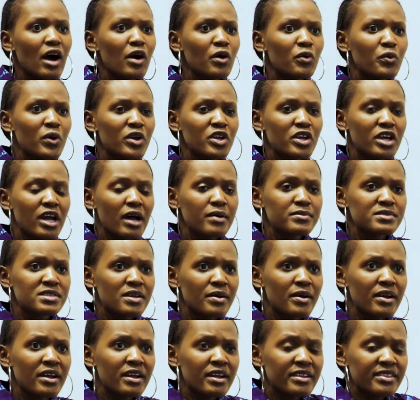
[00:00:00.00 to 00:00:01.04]
When it comes to,
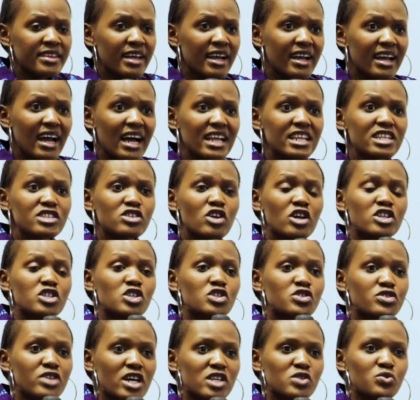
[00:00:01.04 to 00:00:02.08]
the girl is going to
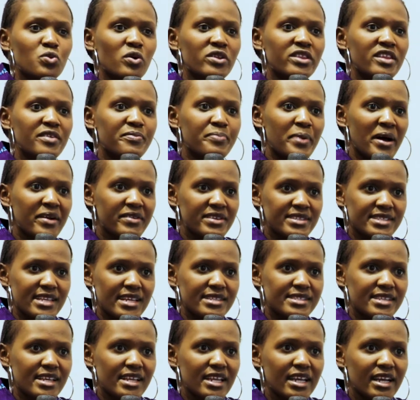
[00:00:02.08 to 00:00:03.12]
trust what the parents are
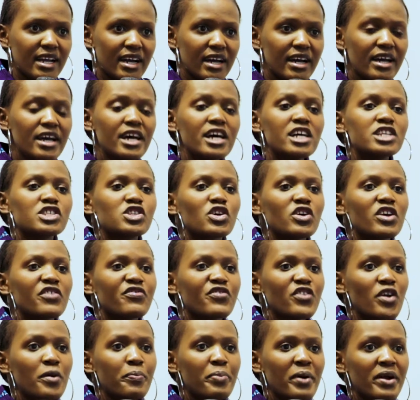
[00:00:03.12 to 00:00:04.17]
telling her. So if
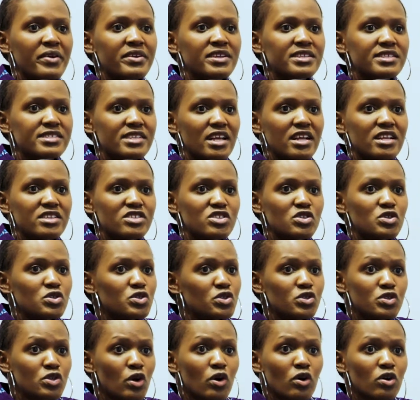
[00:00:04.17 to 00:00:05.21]
your parent tells you
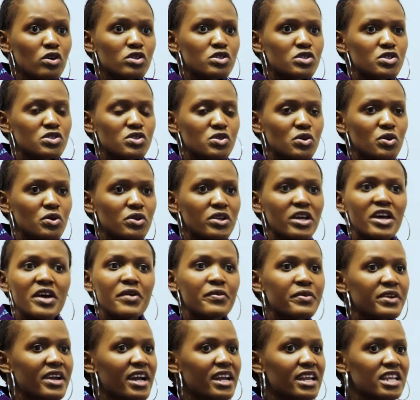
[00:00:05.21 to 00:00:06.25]
you don't go to school,
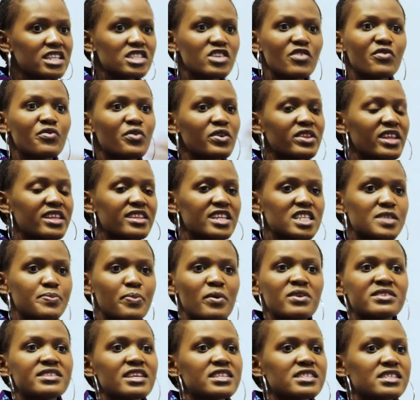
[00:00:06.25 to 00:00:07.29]
regardless of whether the
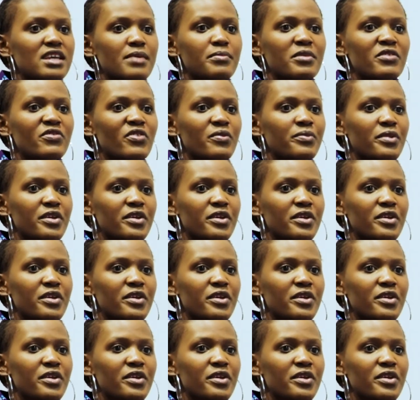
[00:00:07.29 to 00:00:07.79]
sponsor is coming from